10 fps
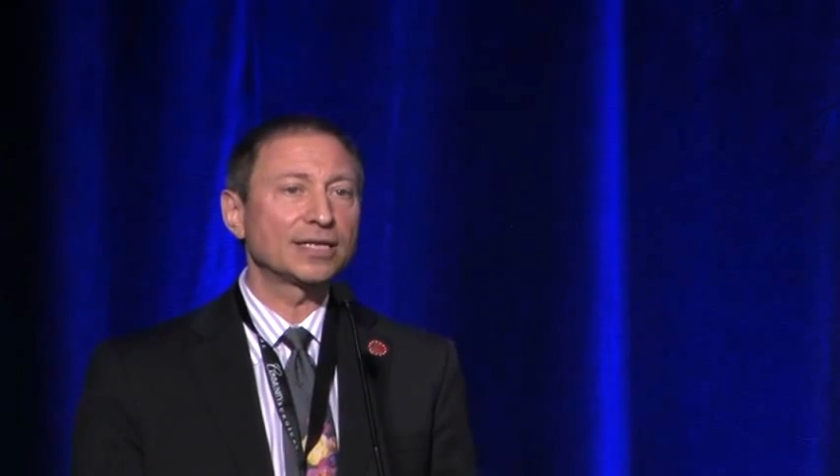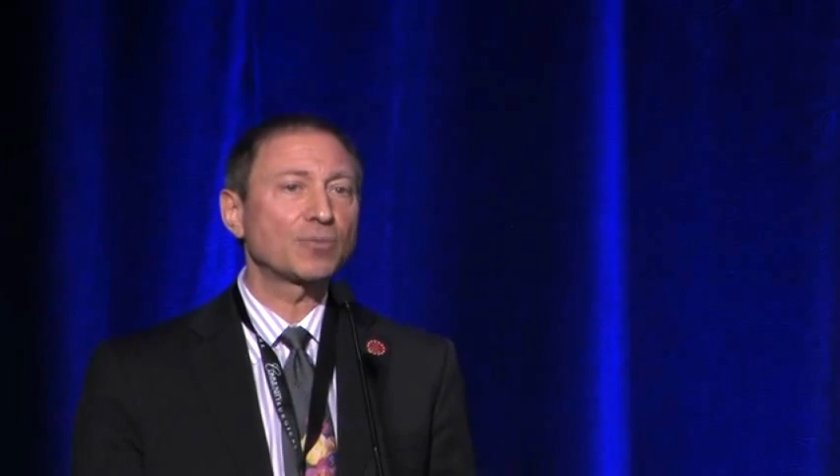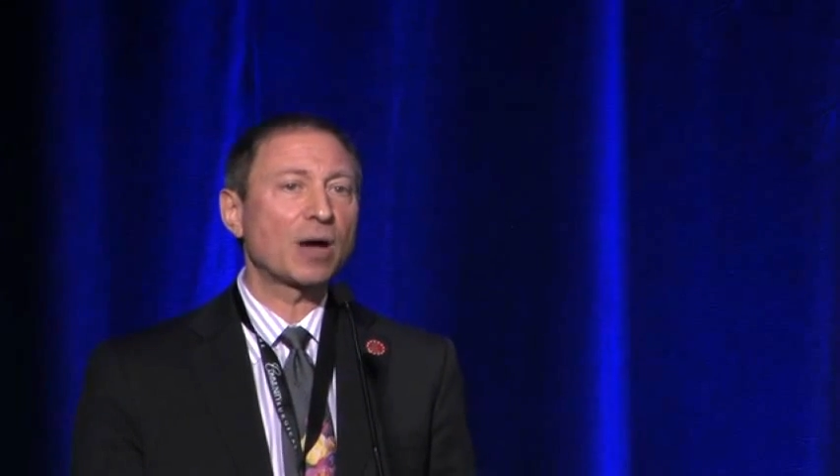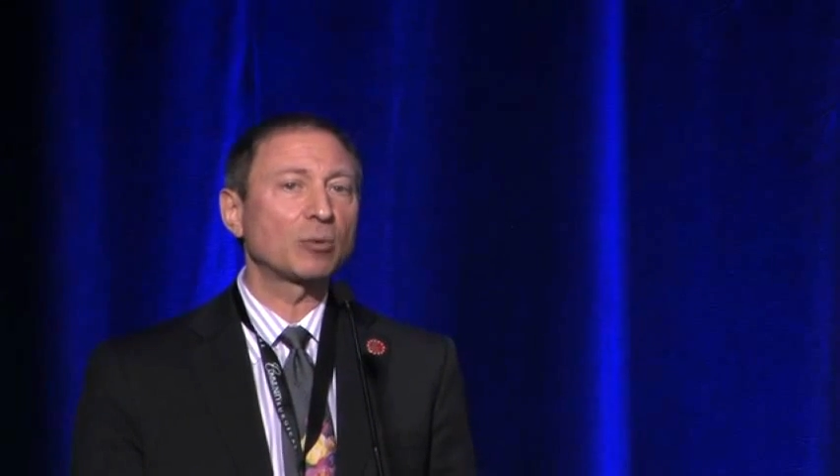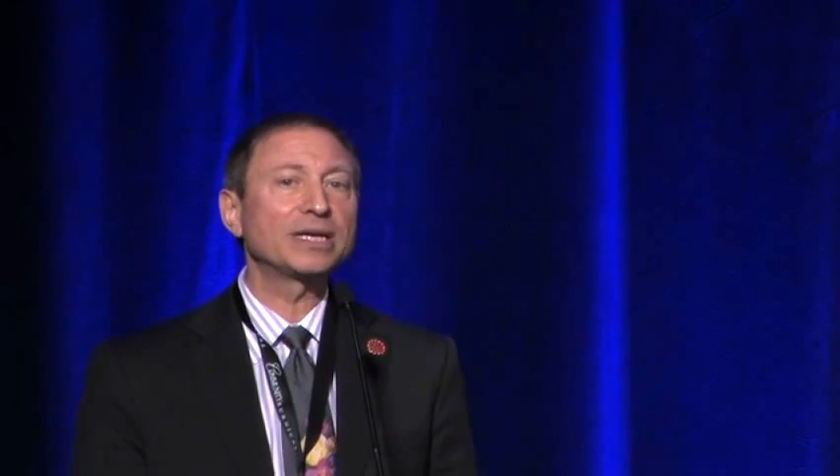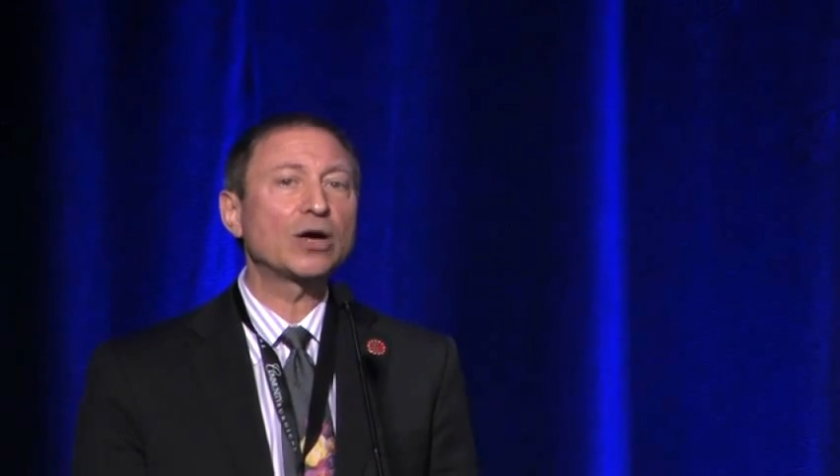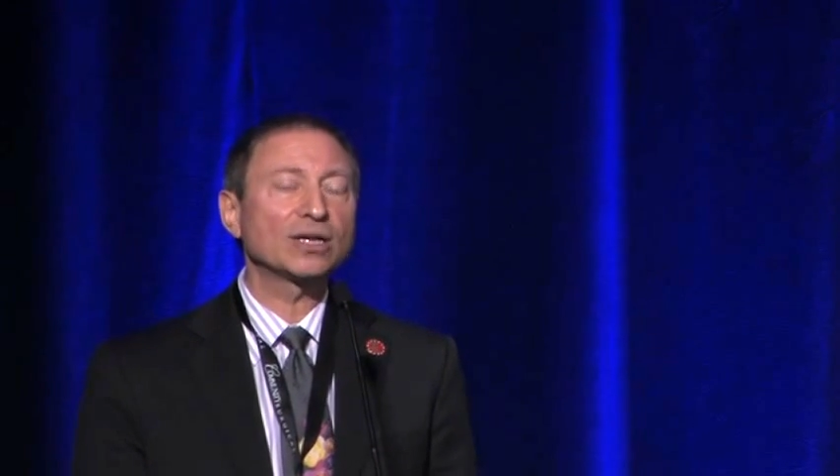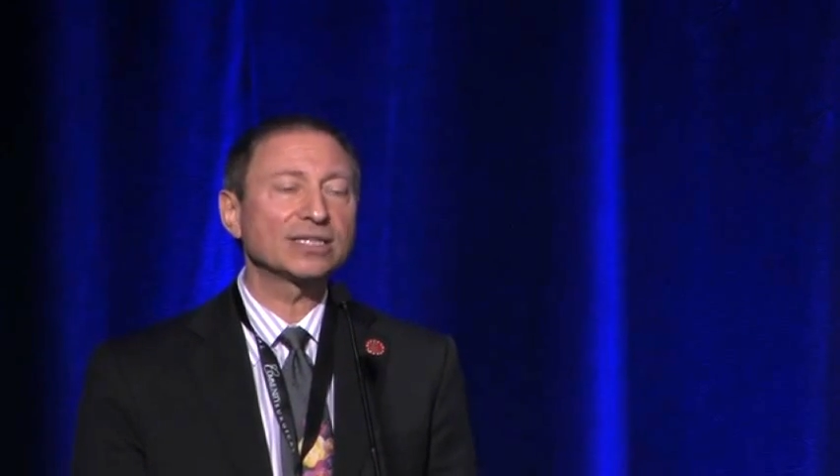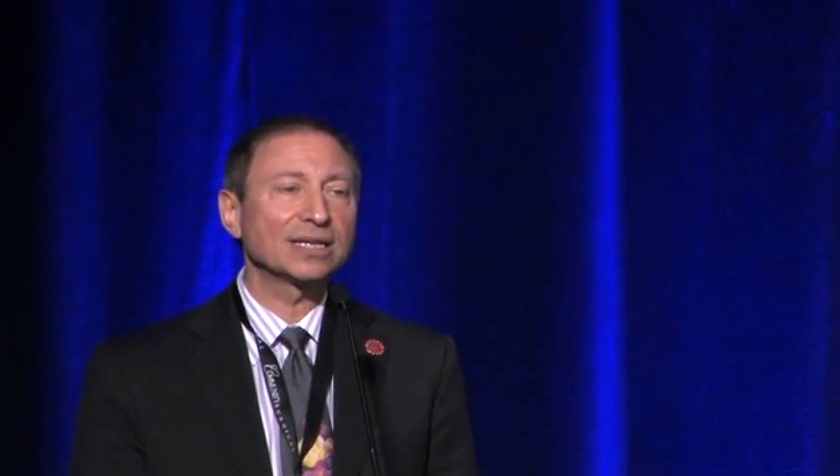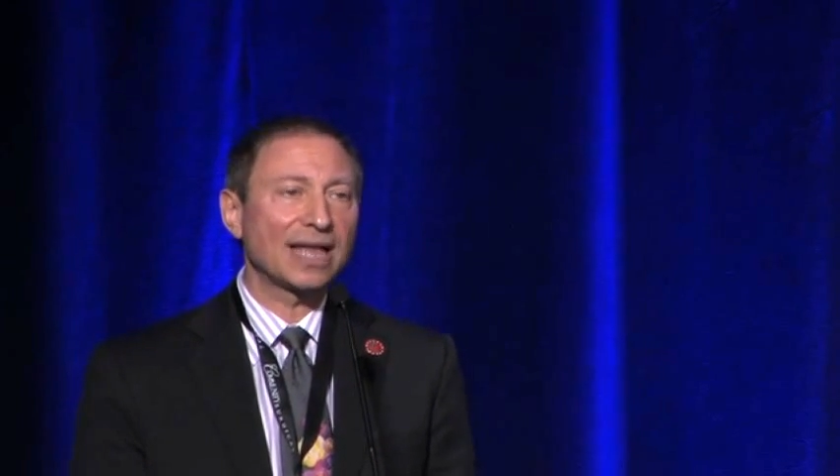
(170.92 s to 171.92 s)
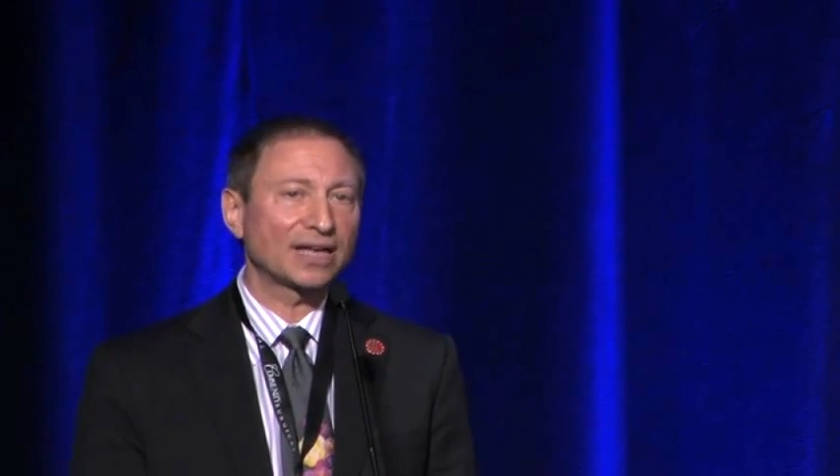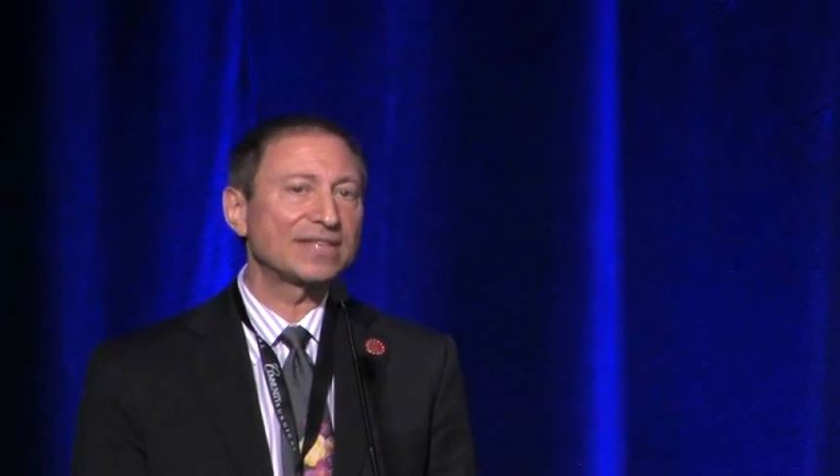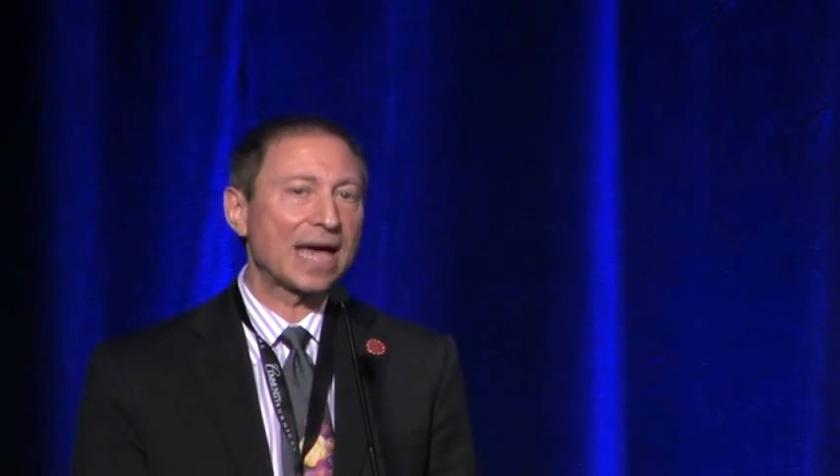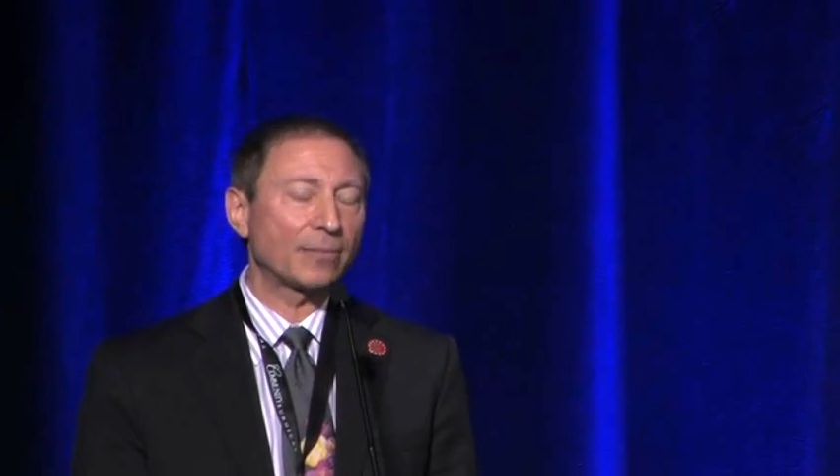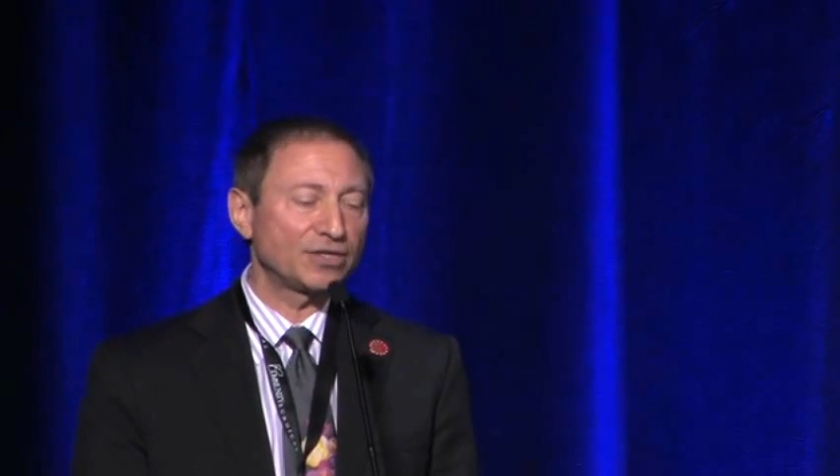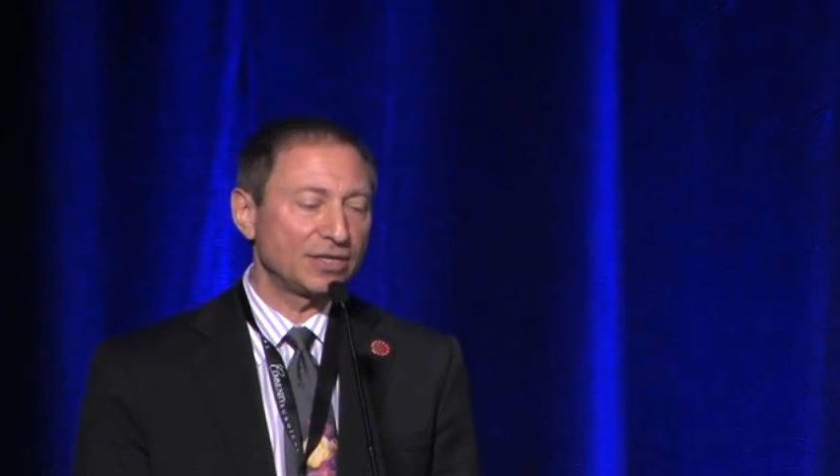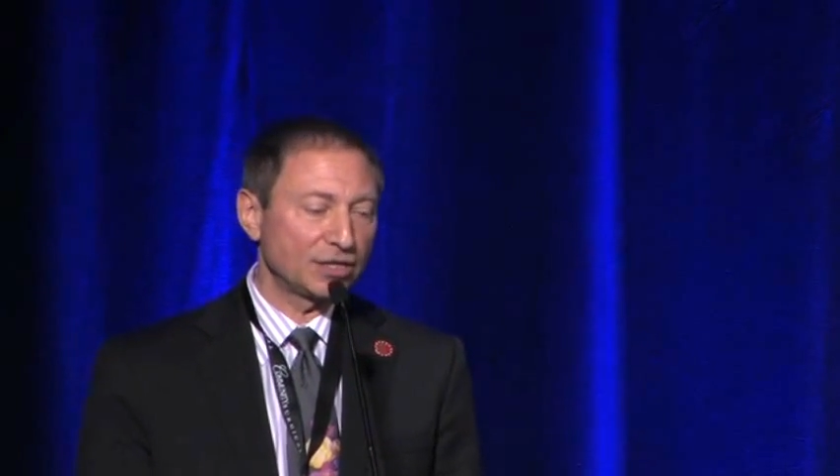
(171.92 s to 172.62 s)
that is probably causing a lot of damage